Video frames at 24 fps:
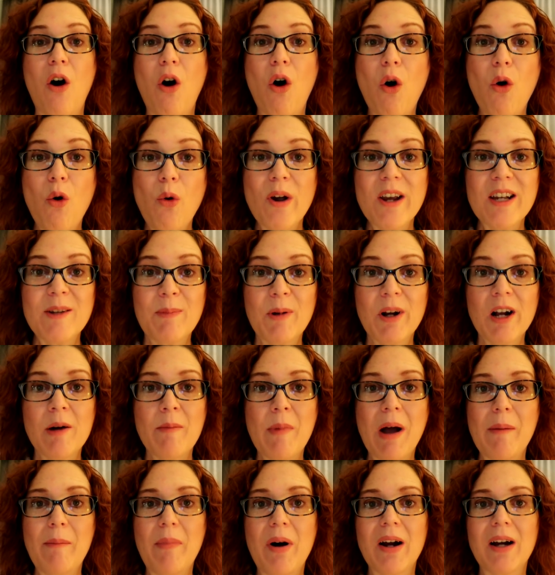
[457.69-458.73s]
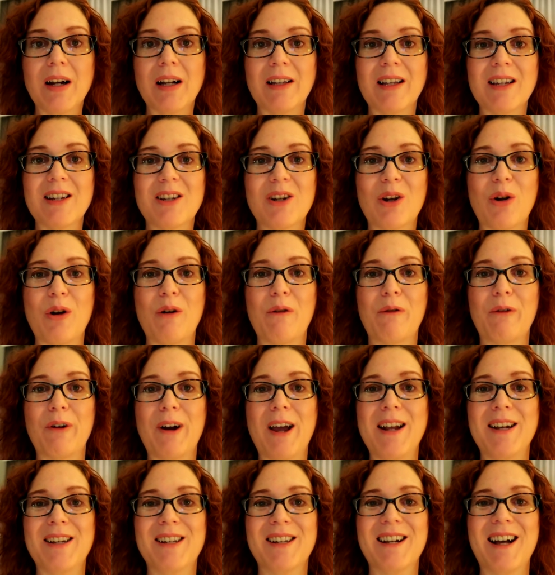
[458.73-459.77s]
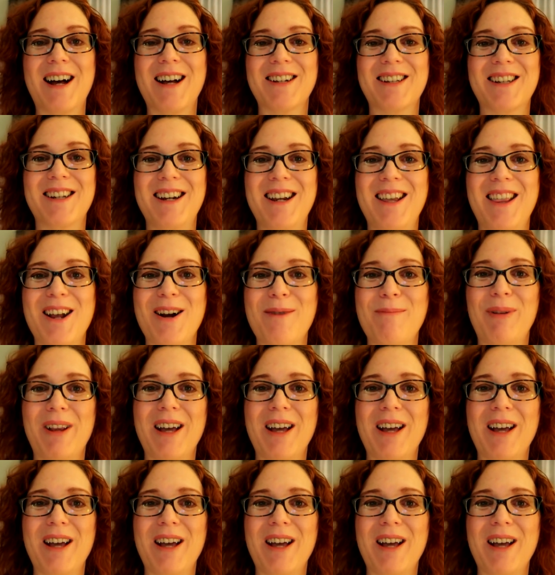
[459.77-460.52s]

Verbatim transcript: Always been on my bucket list to go to France. I'll see you there.